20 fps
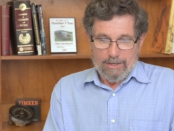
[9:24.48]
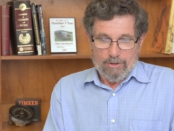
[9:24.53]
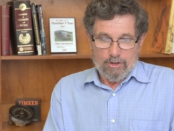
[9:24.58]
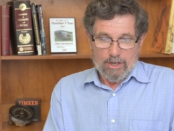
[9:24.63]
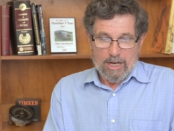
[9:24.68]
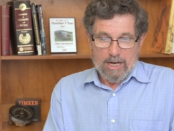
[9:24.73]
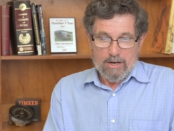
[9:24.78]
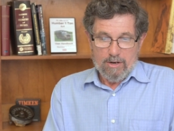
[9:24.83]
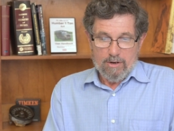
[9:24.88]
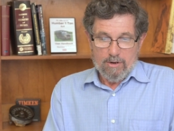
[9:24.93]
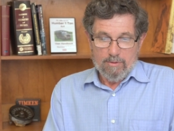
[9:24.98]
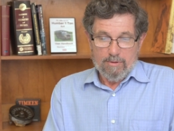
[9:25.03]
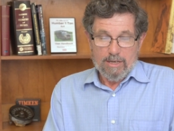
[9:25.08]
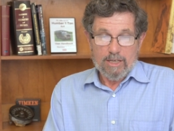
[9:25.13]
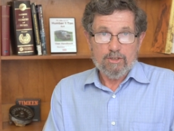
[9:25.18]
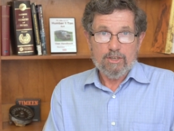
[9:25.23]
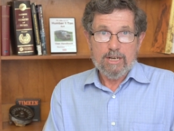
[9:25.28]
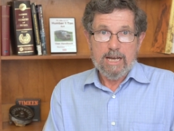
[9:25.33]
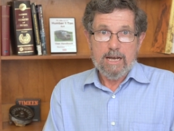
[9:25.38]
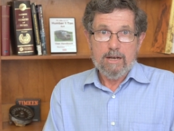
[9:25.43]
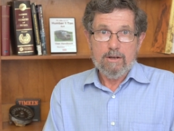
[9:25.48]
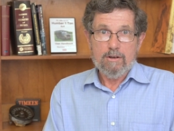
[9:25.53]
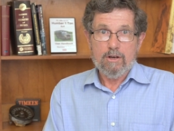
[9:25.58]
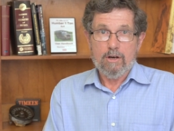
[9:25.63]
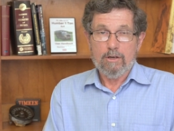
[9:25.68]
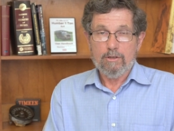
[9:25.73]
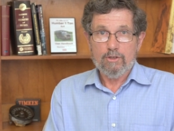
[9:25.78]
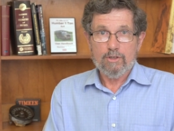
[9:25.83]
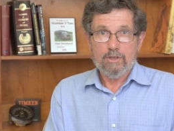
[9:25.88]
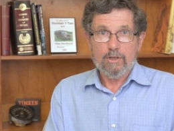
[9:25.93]
So there's no
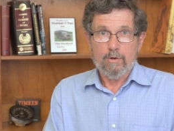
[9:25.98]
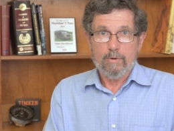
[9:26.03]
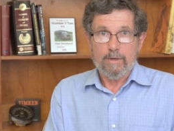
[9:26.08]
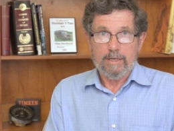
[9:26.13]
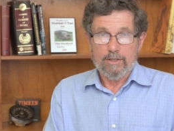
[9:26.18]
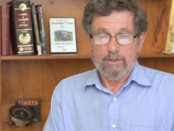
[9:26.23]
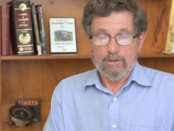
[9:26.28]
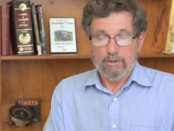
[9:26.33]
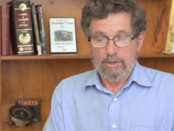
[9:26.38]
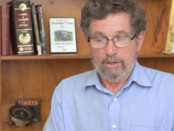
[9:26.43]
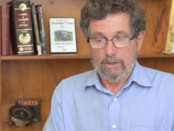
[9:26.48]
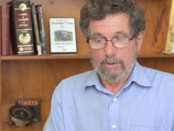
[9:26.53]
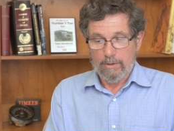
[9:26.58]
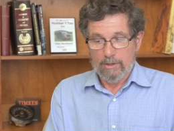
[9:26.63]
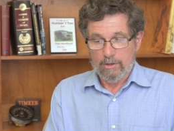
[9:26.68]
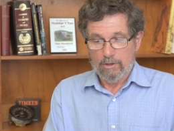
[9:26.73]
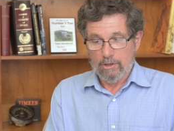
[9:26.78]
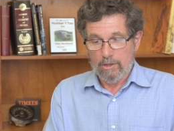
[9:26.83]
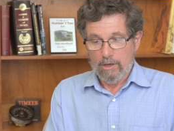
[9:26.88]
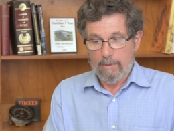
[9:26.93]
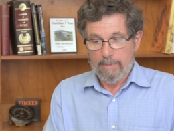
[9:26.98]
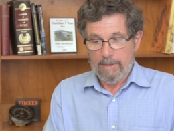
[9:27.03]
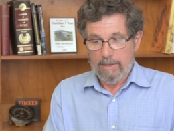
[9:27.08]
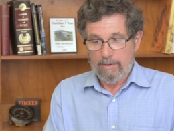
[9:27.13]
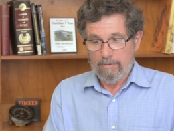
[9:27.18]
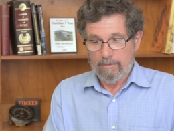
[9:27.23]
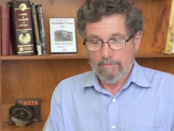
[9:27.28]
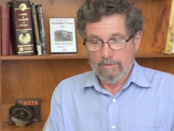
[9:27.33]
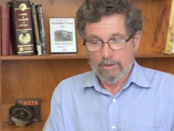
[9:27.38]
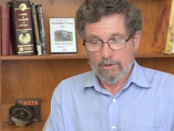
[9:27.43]
consequence to doing
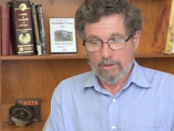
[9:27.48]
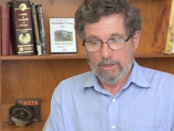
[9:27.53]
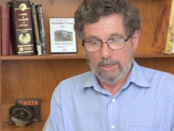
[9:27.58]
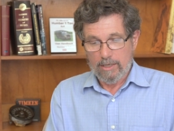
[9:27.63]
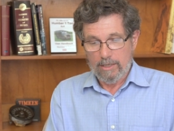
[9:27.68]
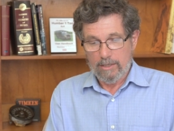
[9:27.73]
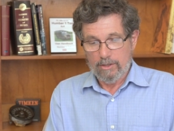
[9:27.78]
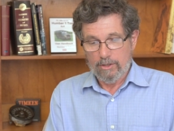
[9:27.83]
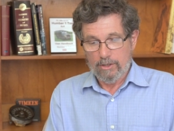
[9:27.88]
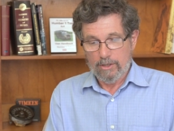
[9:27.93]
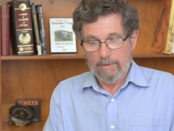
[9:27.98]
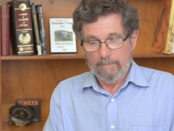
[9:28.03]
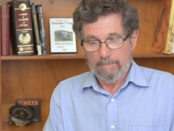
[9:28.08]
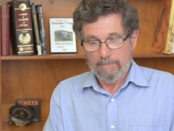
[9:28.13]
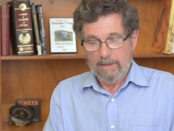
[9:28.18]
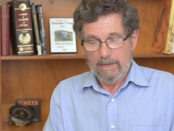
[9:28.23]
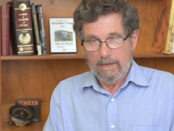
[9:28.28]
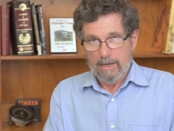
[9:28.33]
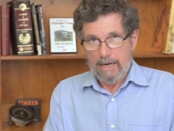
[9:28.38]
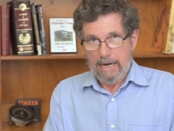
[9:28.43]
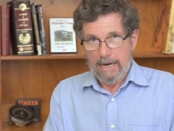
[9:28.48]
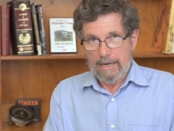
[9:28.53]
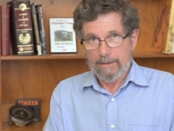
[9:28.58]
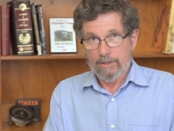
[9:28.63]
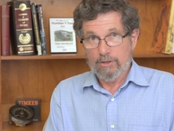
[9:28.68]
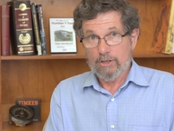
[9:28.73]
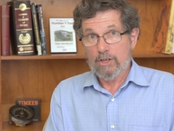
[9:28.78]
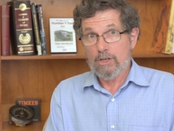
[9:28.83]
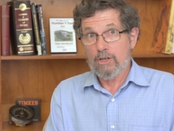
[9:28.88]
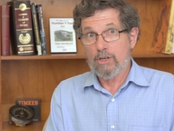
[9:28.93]
sloppy research. And
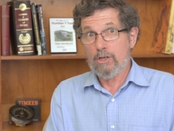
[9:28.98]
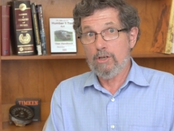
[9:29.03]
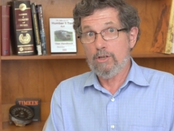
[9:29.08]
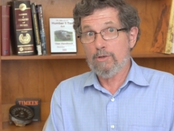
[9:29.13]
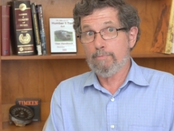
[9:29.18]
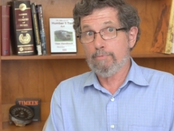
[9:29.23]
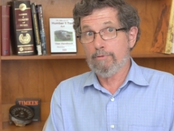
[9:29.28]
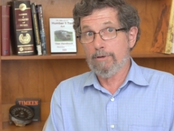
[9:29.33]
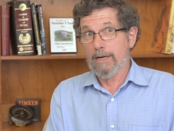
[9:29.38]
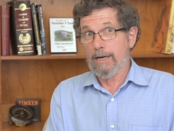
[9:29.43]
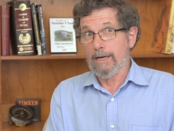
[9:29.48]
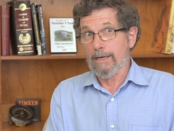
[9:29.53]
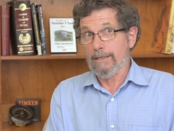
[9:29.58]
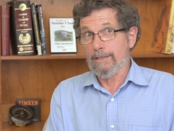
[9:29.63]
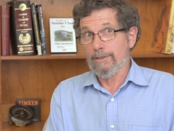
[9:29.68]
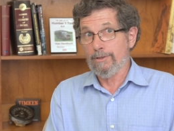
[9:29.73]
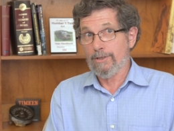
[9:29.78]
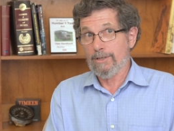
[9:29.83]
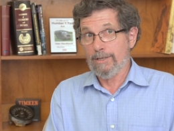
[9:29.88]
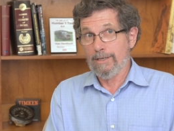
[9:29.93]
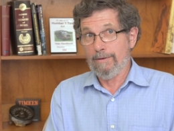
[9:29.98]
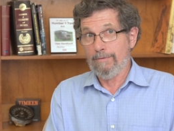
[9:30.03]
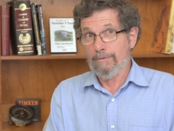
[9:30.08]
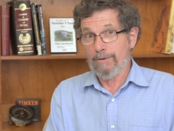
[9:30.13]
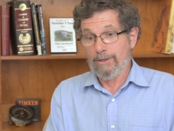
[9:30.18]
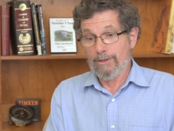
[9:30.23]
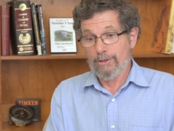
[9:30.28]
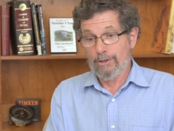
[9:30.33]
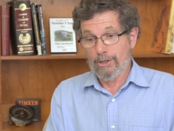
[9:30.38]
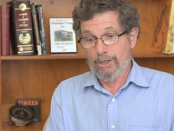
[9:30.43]
there's a huge prize
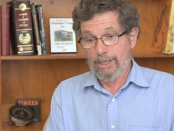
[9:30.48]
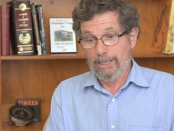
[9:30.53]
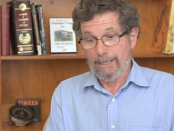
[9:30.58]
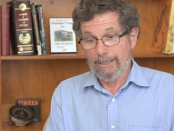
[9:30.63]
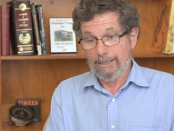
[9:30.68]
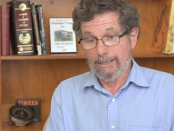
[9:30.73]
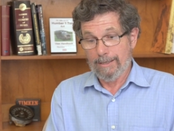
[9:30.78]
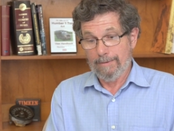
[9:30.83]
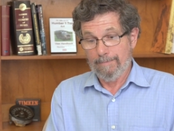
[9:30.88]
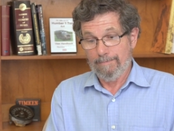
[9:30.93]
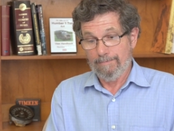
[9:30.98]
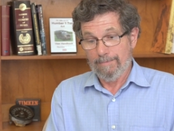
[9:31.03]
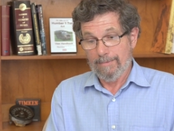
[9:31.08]
if you cheat.